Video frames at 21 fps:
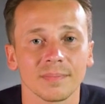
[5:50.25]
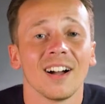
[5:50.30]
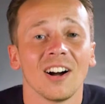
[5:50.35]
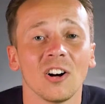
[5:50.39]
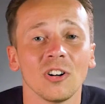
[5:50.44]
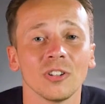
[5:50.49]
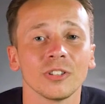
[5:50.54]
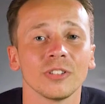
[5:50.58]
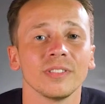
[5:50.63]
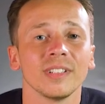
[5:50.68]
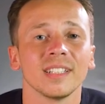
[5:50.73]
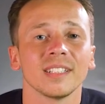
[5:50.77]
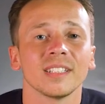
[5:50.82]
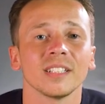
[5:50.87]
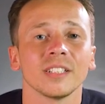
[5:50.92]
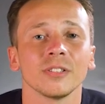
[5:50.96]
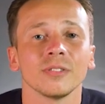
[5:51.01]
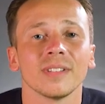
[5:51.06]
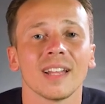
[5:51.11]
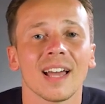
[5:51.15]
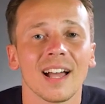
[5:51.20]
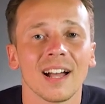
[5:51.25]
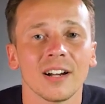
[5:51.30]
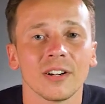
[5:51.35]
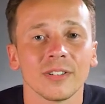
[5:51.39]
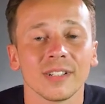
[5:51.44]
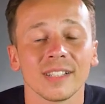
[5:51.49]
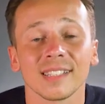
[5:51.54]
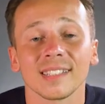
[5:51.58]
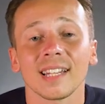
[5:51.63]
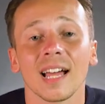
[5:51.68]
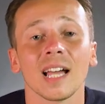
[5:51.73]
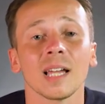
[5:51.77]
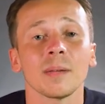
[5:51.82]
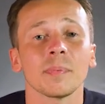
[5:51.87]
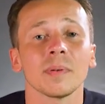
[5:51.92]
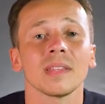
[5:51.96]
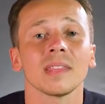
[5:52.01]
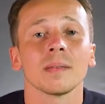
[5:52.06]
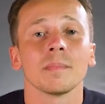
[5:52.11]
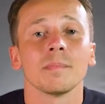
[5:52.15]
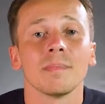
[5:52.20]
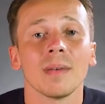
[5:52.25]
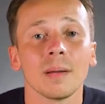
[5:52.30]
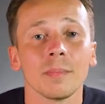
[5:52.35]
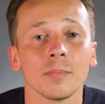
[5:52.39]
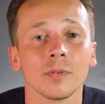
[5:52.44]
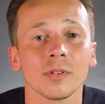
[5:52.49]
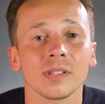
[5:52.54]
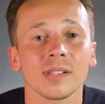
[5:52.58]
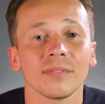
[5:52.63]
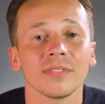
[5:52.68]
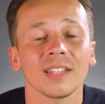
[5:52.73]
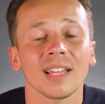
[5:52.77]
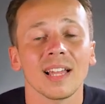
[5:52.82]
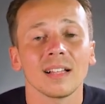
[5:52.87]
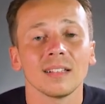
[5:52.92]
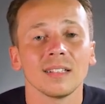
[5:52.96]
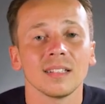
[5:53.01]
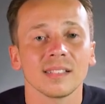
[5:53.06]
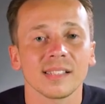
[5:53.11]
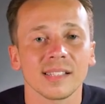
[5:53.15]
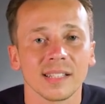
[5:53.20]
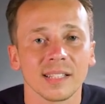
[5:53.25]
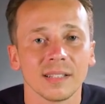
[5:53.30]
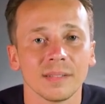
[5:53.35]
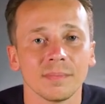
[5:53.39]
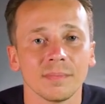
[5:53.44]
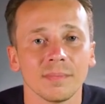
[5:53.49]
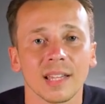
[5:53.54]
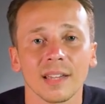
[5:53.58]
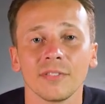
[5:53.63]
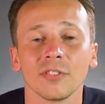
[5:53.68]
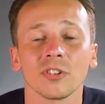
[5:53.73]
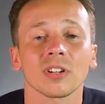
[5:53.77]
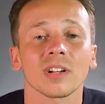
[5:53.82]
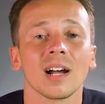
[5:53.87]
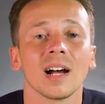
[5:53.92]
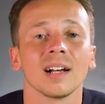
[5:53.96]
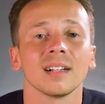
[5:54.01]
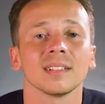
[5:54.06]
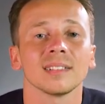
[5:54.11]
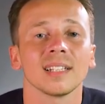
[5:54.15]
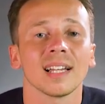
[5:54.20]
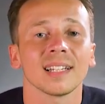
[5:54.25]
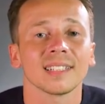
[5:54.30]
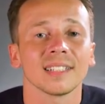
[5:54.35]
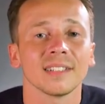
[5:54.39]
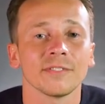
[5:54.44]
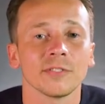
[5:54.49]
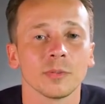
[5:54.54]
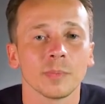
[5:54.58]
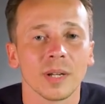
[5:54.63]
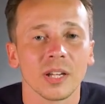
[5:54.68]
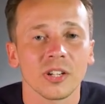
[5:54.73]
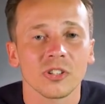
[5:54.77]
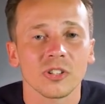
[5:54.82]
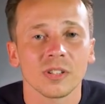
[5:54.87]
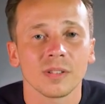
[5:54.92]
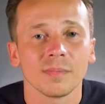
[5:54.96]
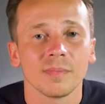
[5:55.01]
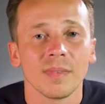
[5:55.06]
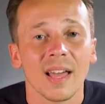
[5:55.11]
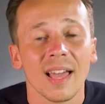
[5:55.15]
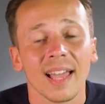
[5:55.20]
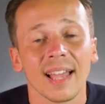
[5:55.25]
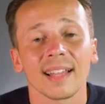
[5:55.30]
All you need to do now is type in the members of the LLC, give your contact information,